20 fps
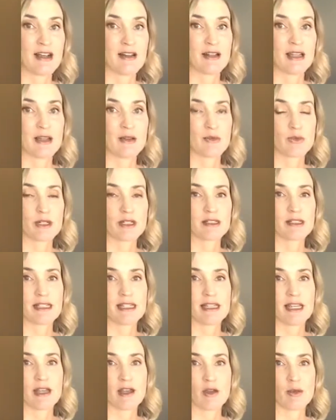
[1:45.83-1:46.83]
it
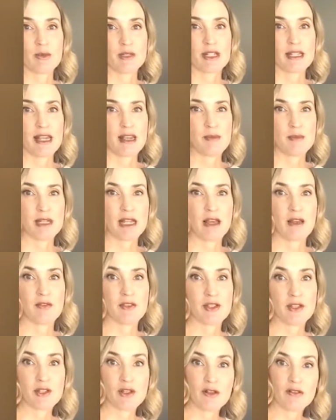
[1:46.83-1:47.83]
really helps tamp down the
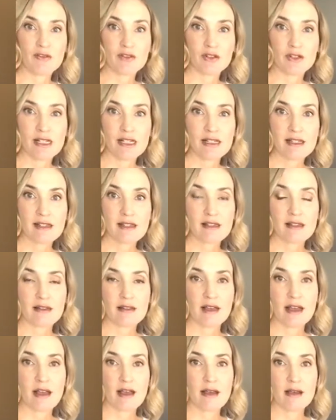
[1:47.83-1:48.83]
sulfurous
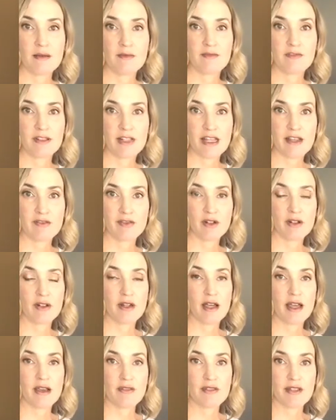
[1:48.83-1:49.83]
flavor
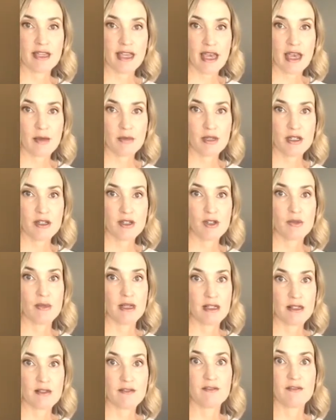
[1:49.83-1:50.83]
of the cabbage and
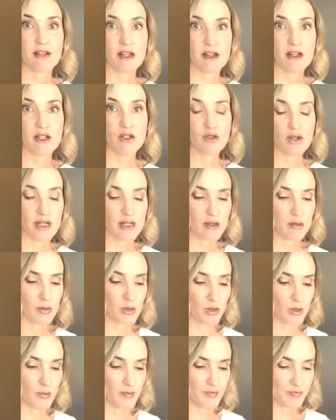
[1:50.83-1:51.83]
makes it very
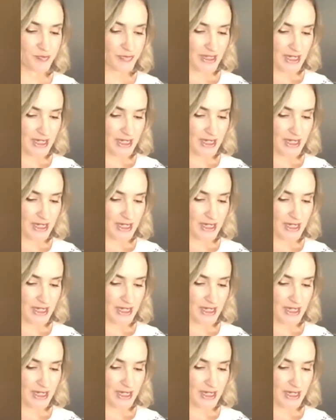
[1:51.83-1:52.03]
drinkable.